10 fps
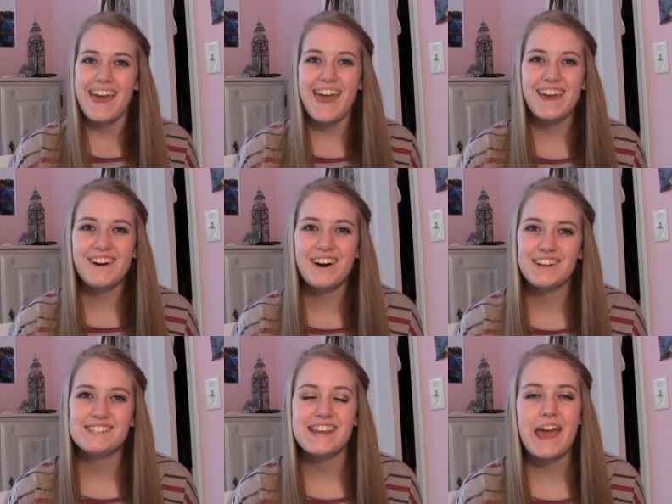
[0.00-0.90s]
Hey
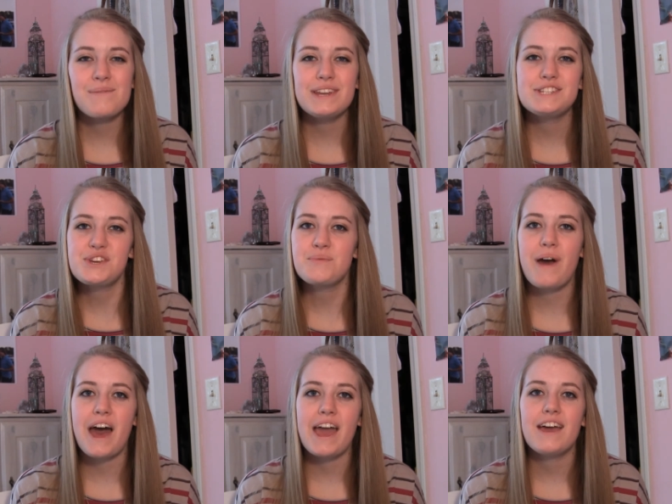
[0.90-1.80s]
y'all, today I'm going to do
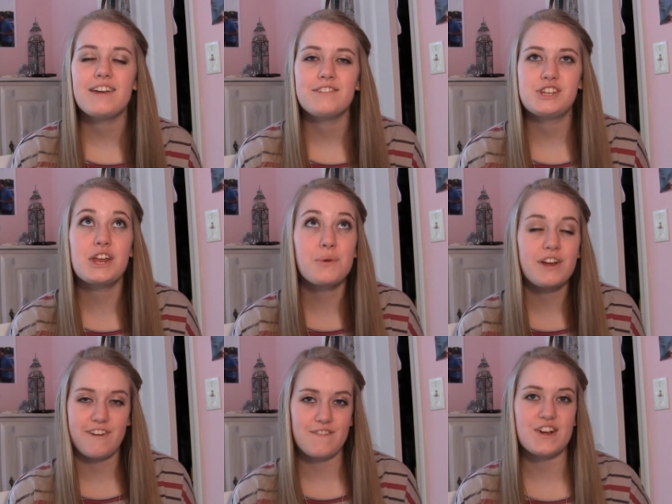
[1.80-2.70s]
my
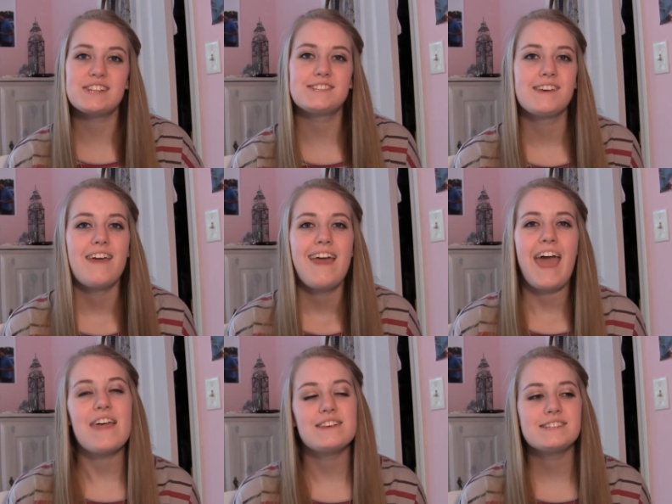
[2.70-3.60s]
January favorites.
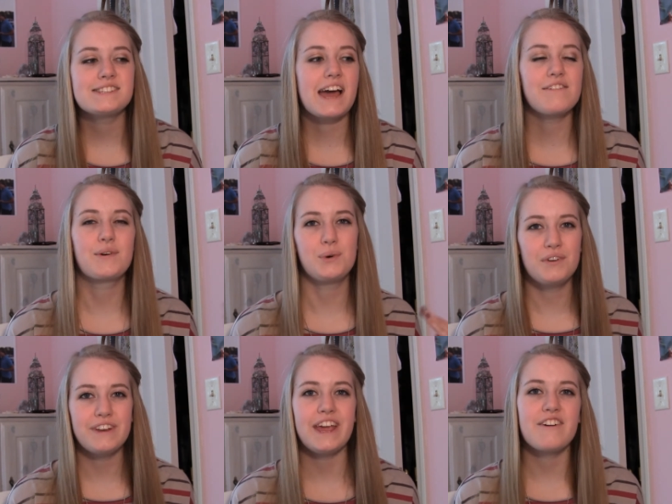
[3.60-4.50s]
And this is kind of a
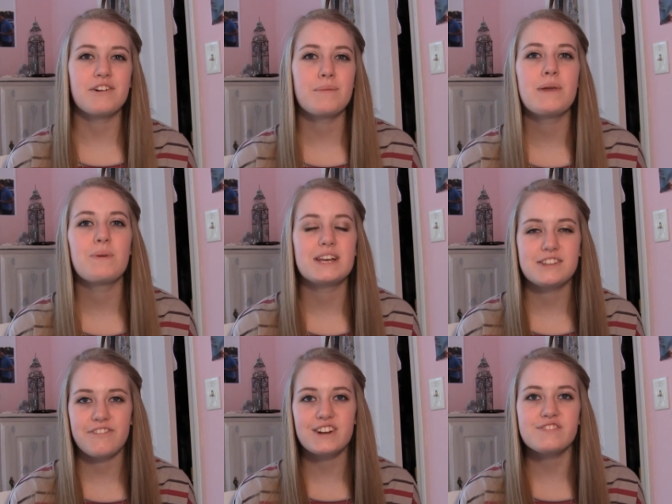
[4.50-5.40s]
cool video for me because
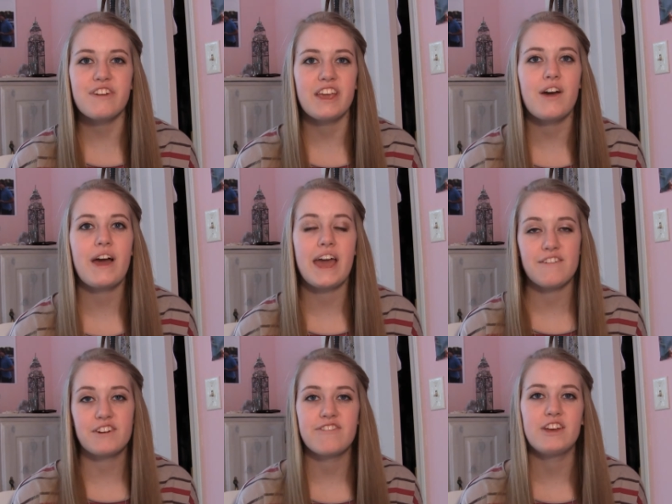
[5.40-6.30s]
the first video I
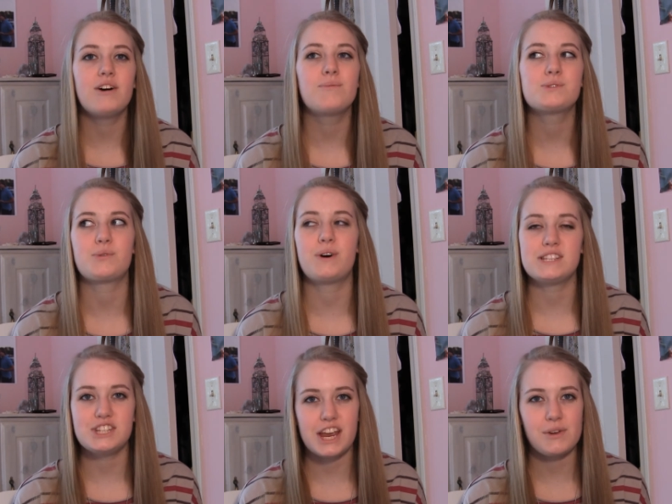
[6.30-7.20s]
ever filmed
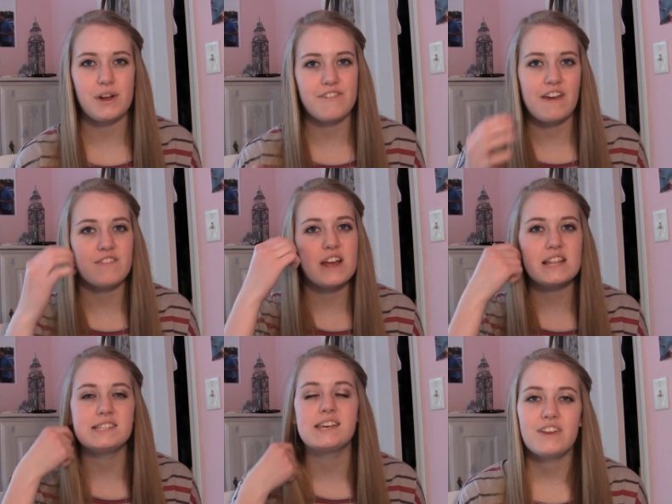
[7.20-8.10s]
was a January
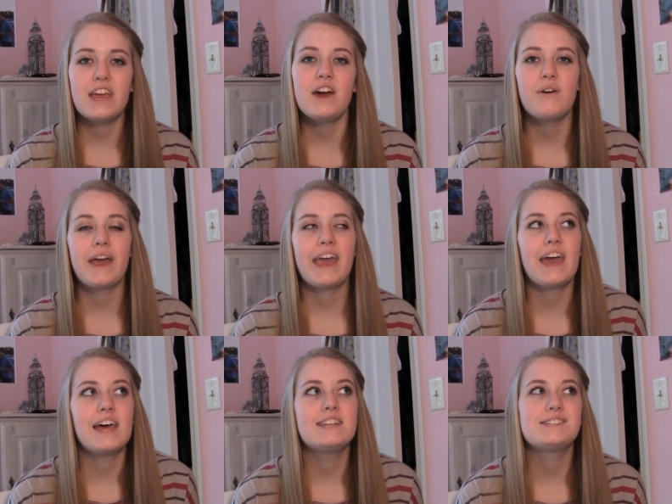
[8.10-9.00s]
favorites video,
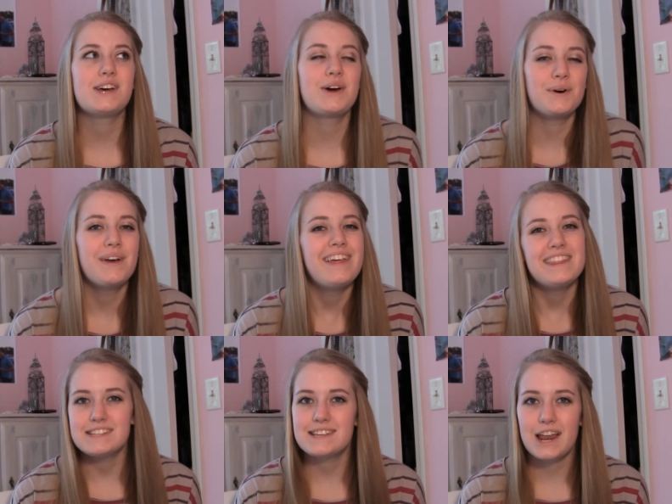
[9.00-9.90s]
and so
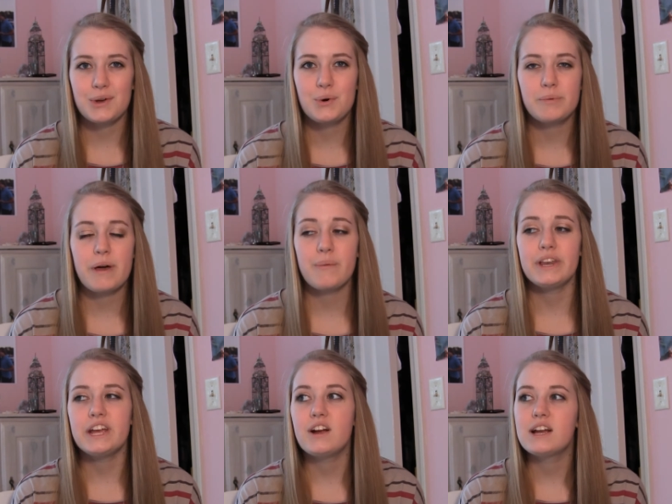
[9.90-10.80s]
this is kind of cool. My
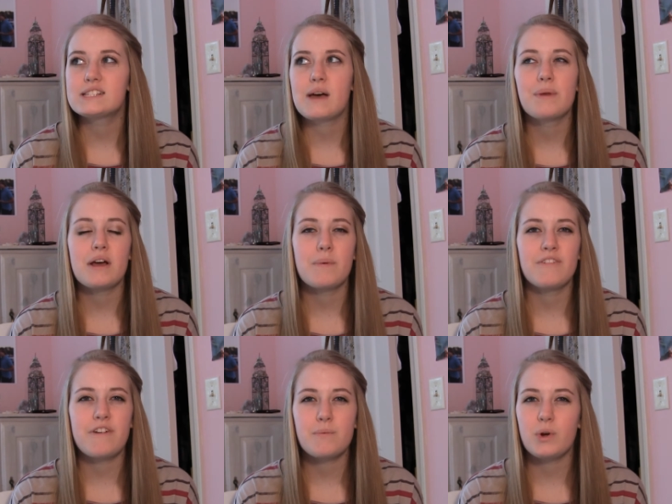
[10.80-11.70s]
1 year is coming up
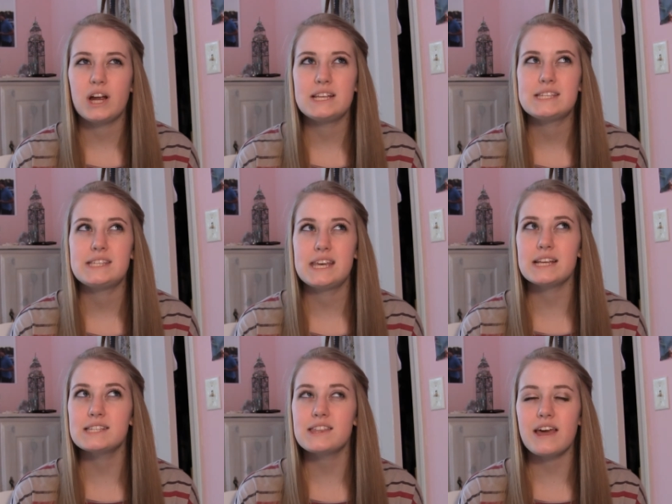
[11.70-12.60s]
on February
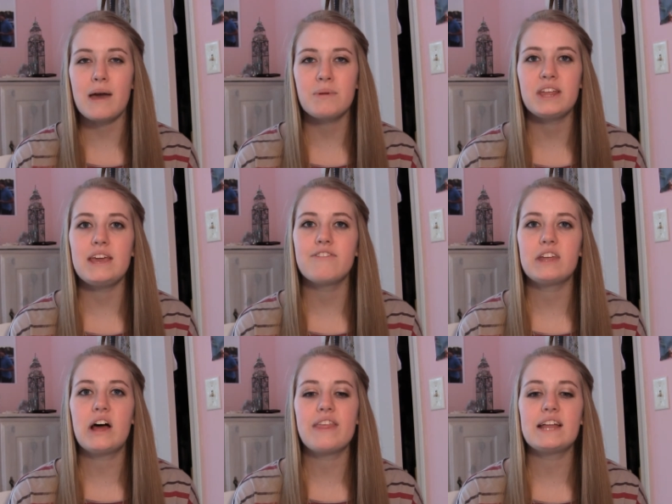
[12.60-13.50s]
6th, I believe,
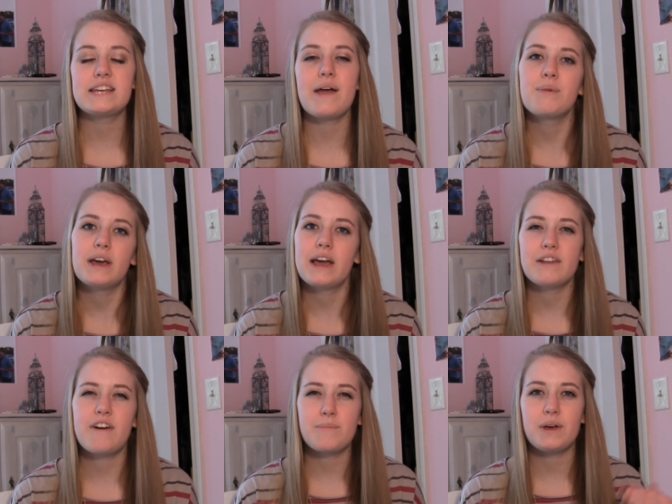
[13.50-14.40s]
and on that day I'm going to kind
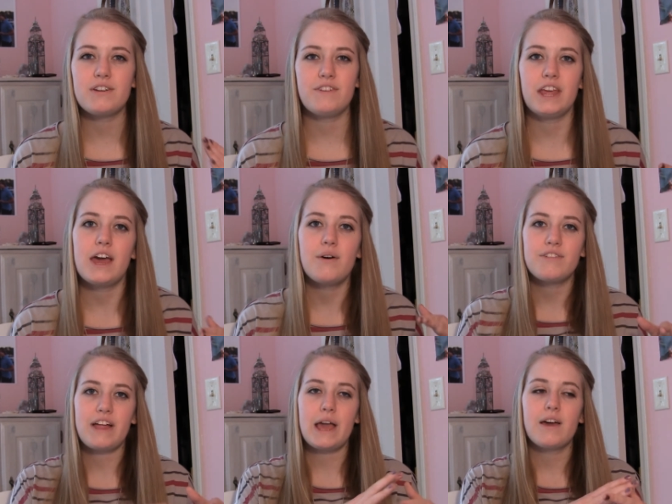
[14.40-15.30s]
of upload a video
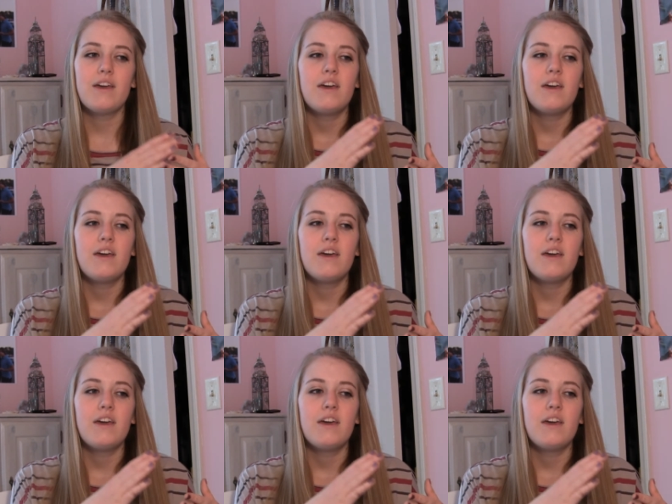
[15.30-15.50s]
of like,